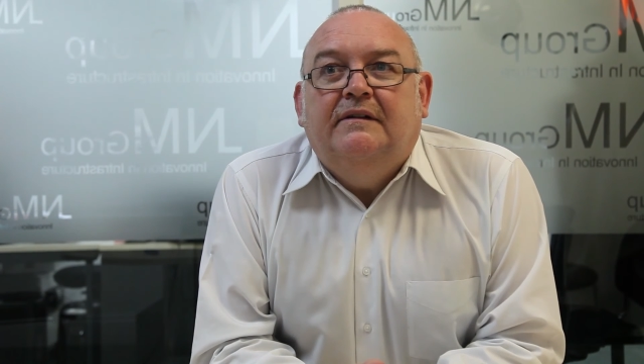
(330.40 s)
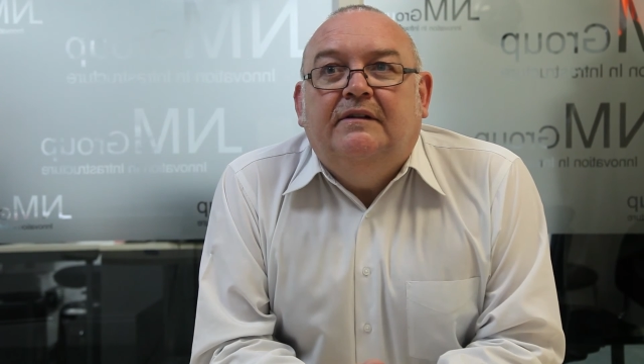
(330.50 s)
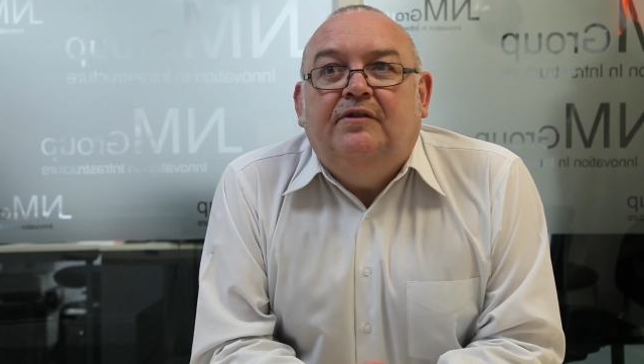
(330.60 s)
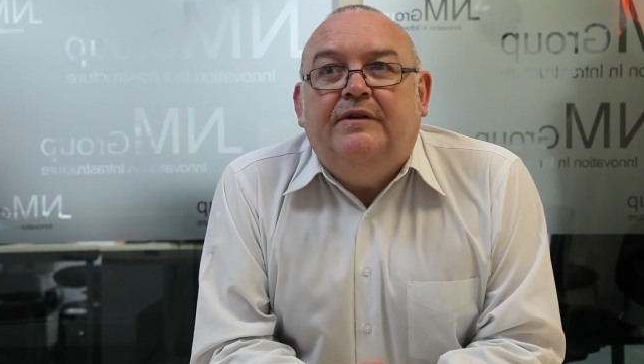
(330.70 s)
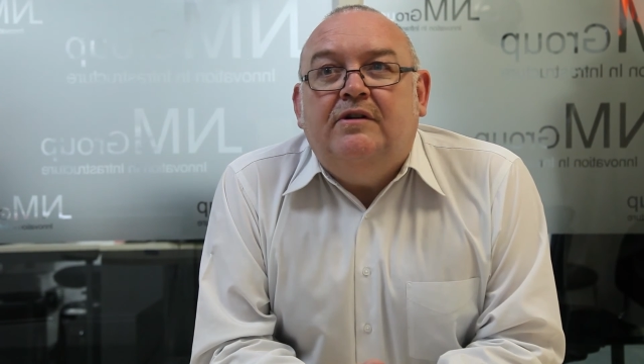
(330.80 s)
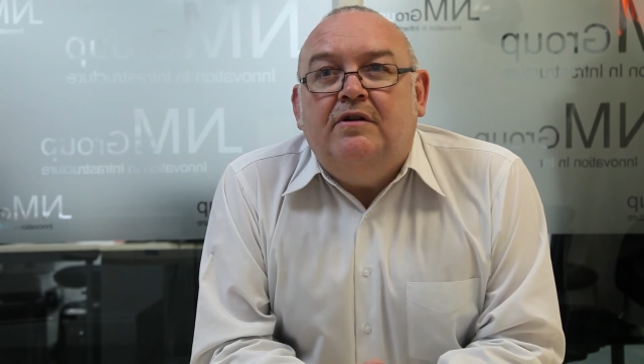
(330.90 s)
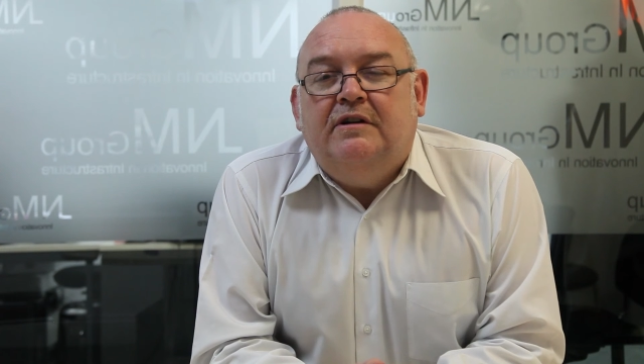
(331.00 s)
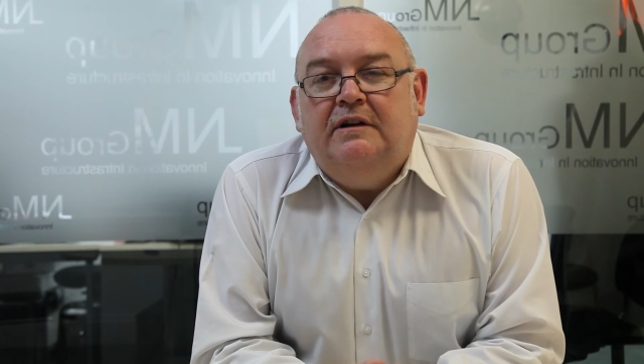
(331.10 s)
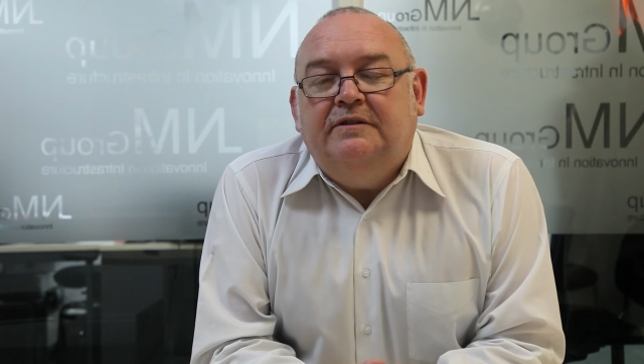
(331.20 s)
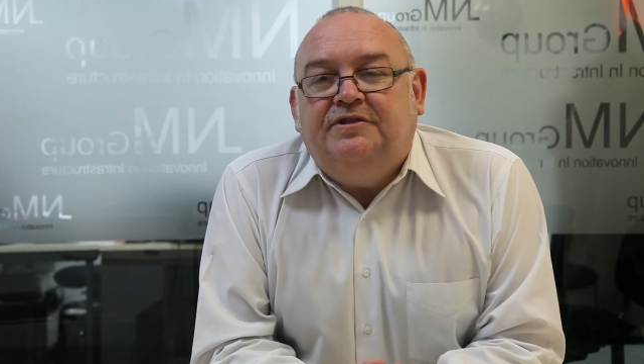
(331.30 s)
So in
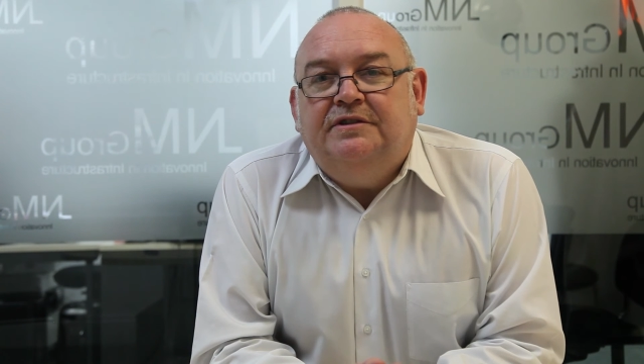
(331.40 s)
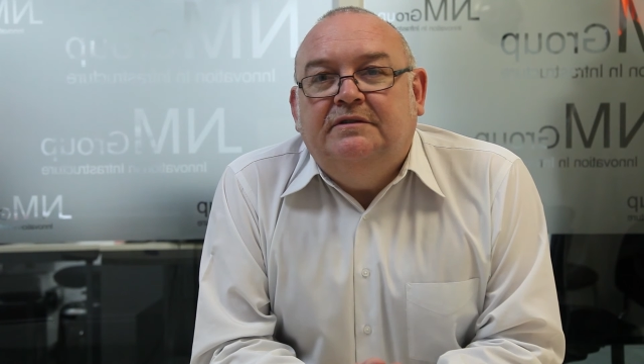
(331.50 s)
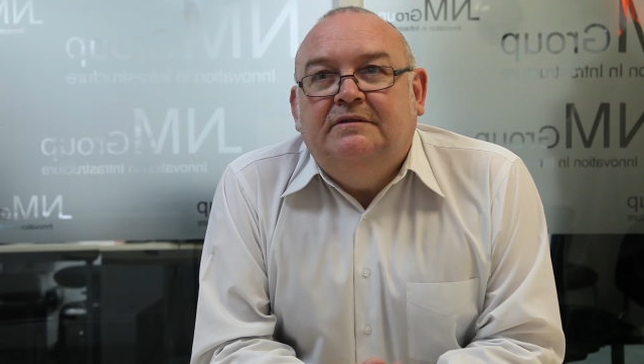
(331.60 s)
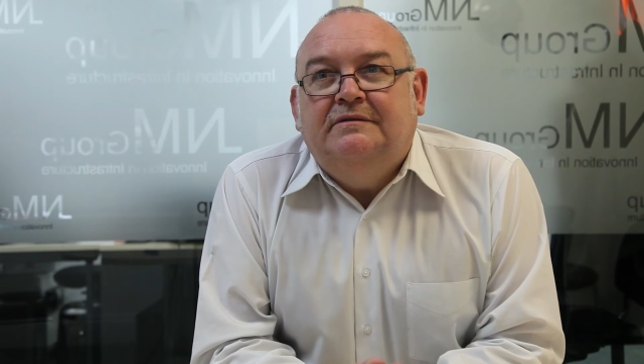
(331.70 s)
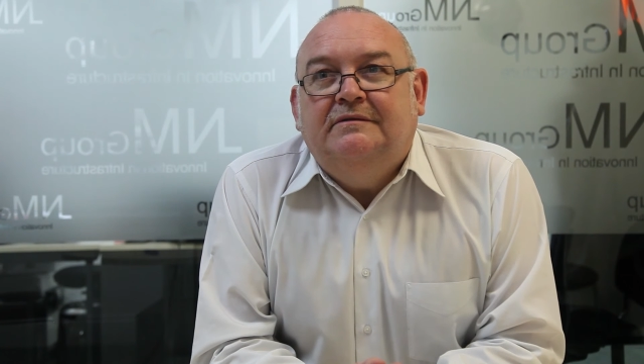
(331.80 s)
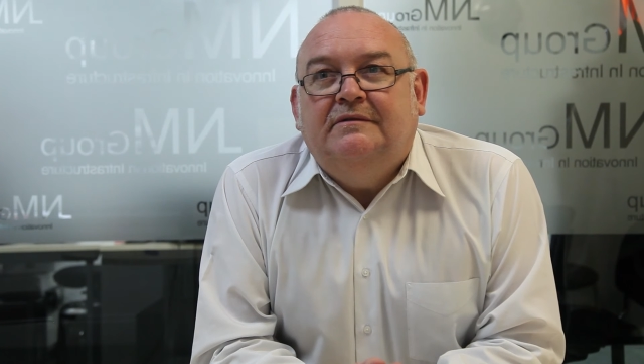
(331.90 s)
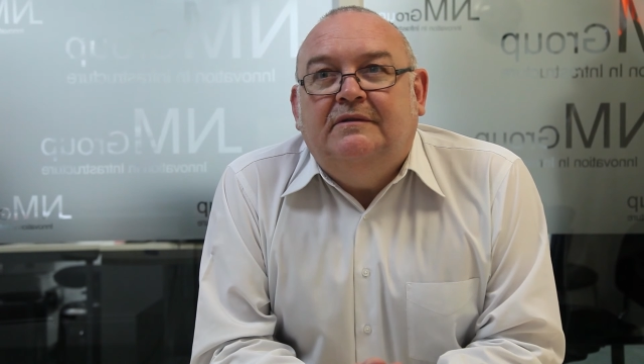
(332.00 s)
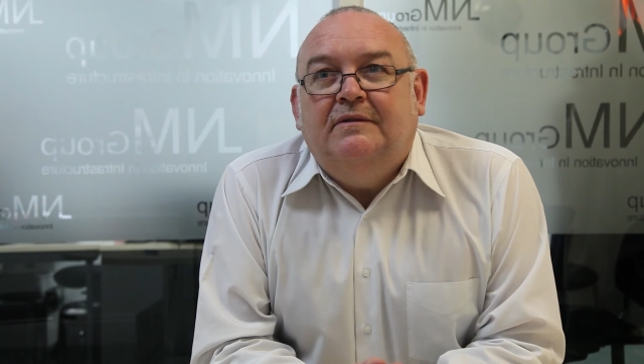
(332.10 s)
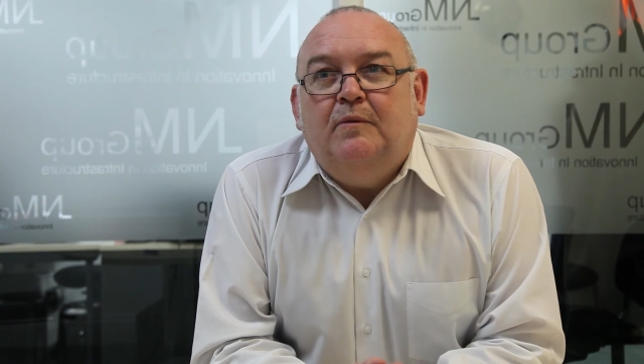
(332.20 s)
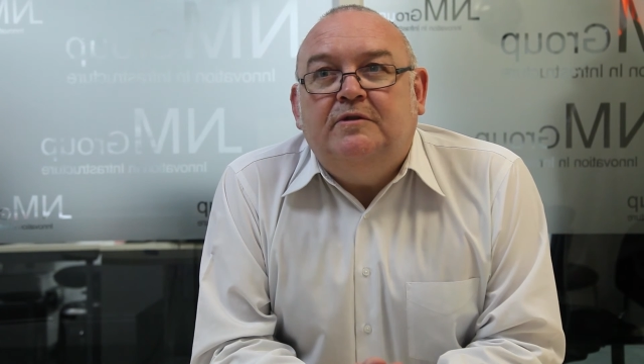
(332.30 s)
conclusion,
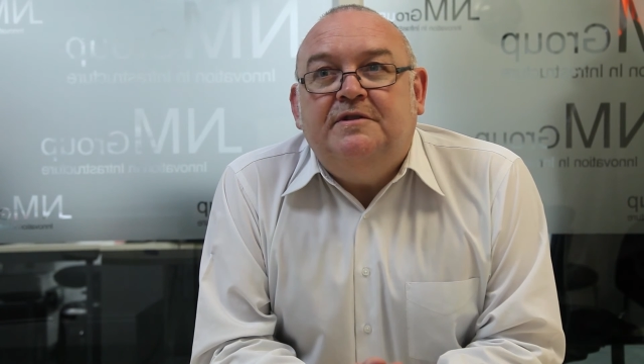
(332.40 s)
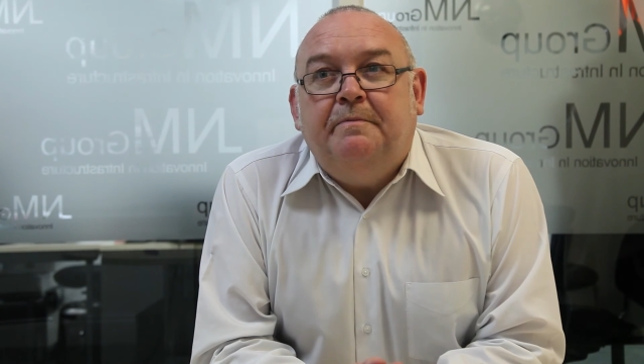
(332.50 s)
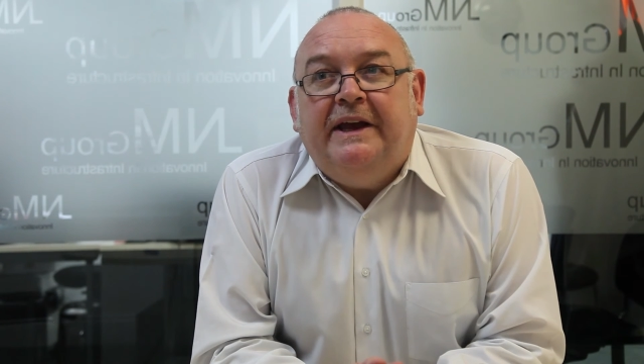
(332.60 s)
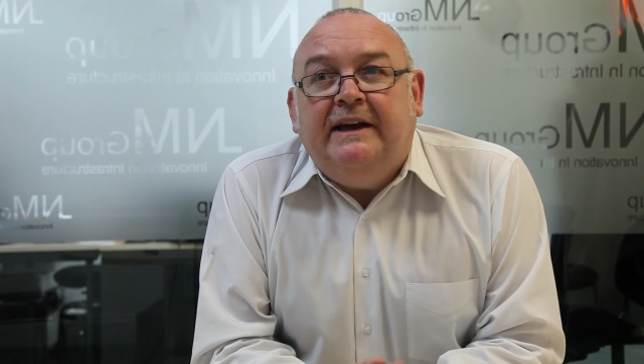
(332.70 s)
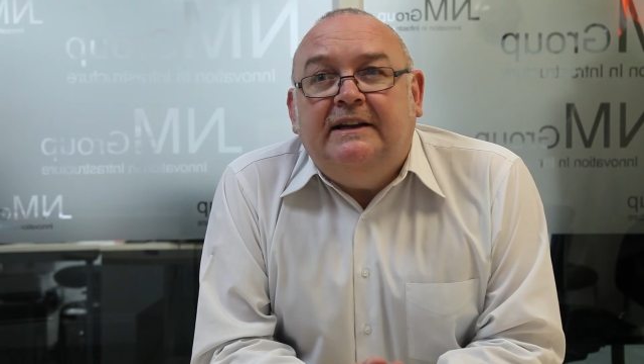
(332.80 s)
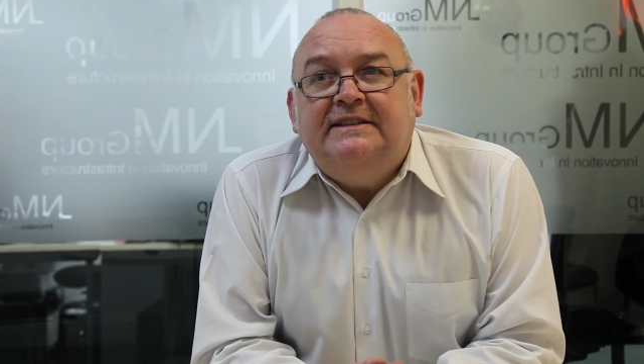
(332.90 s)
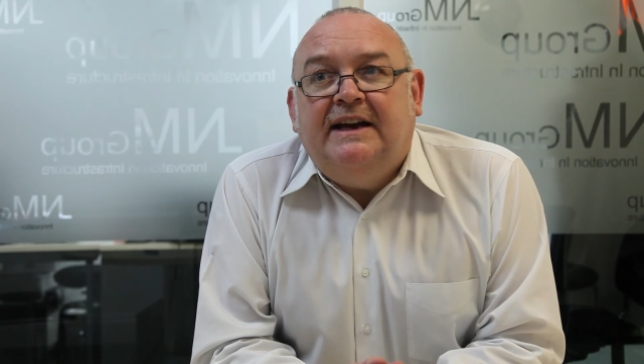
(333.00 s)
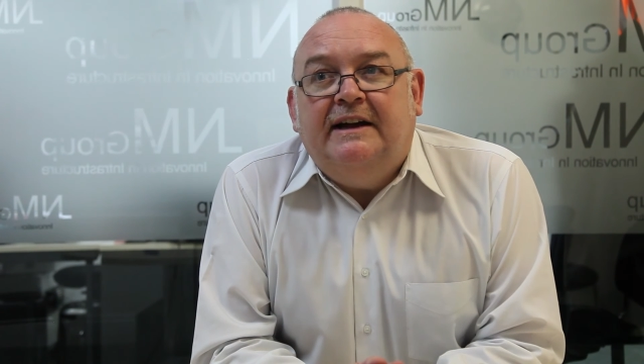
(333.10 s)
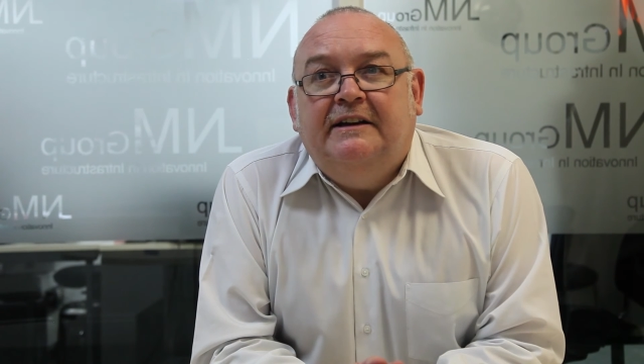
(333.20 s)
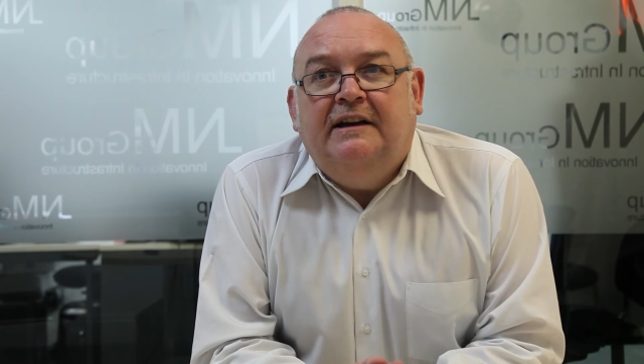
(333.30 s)
what do PLS
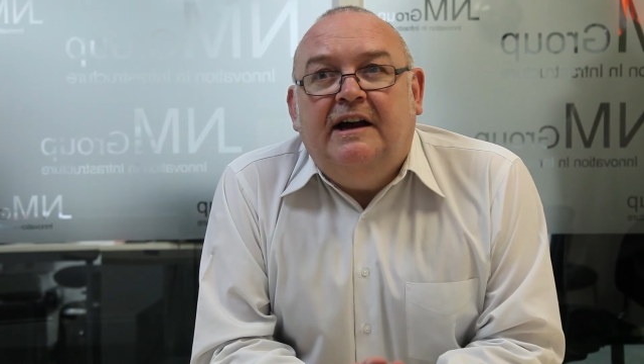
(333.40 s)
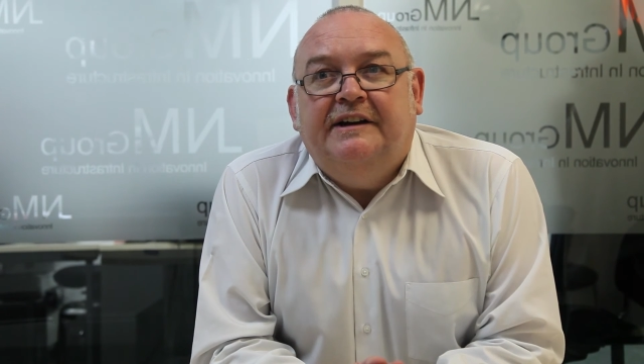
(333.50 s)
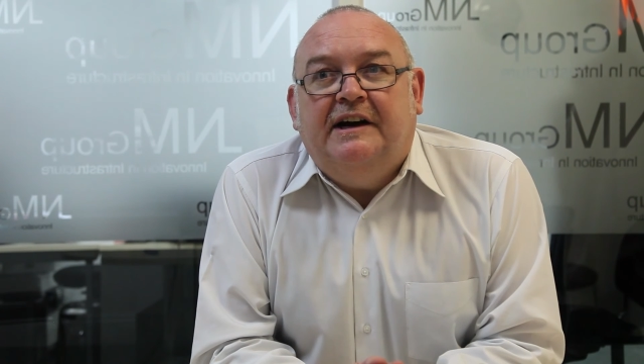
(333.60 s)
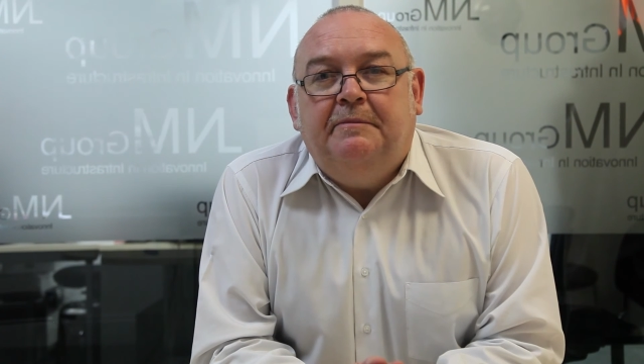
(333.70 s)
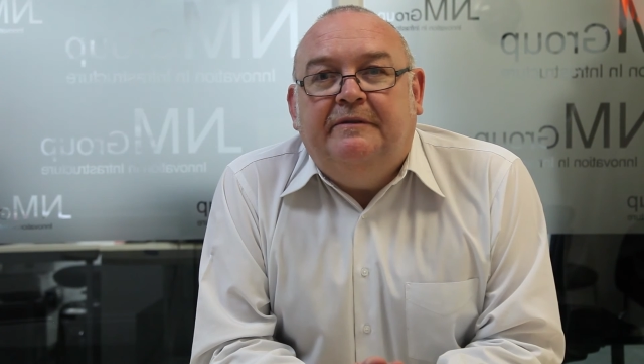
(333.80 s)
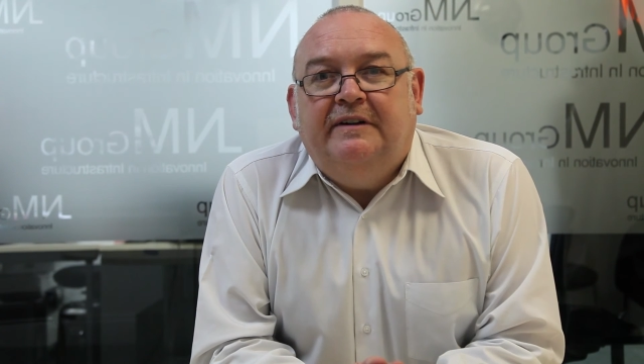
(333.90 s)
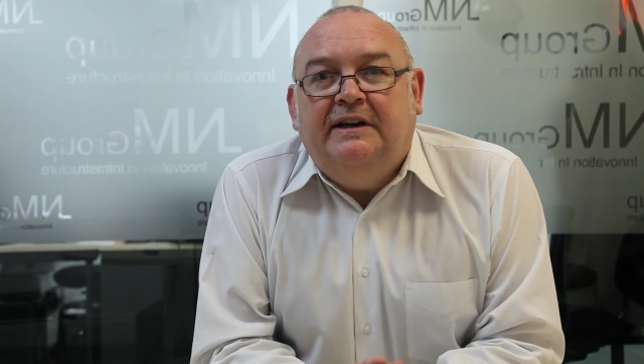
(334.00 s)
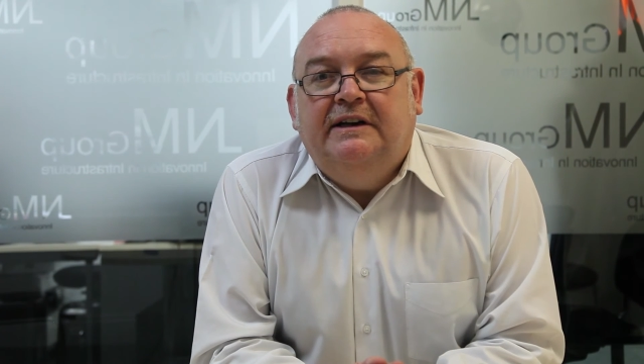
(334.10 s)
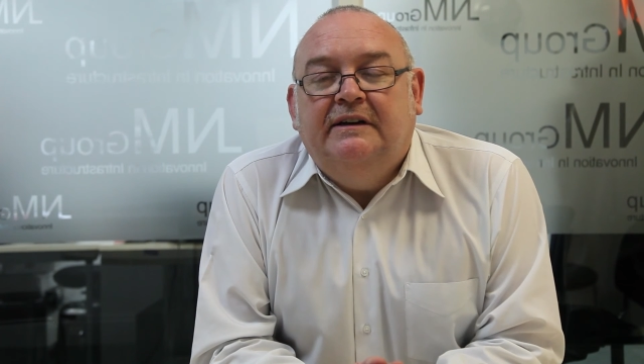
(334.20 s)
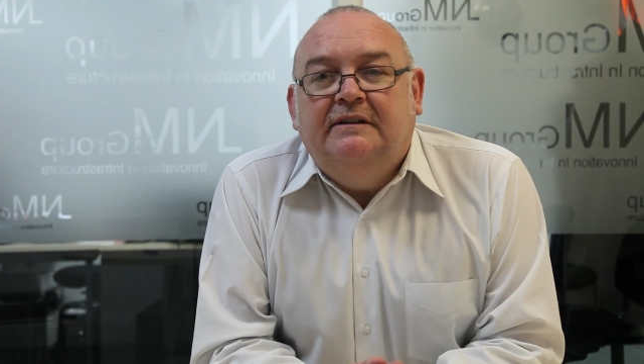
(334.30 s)
CAD and LiDAR
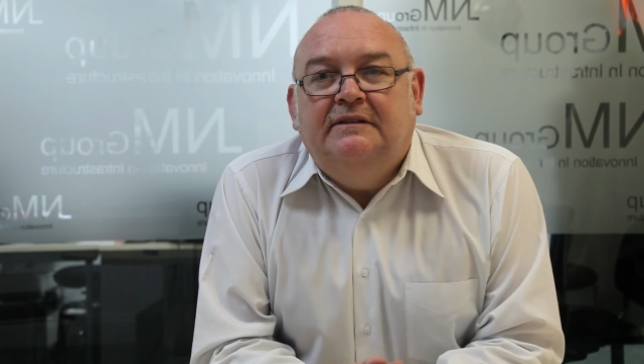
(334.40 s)
provide?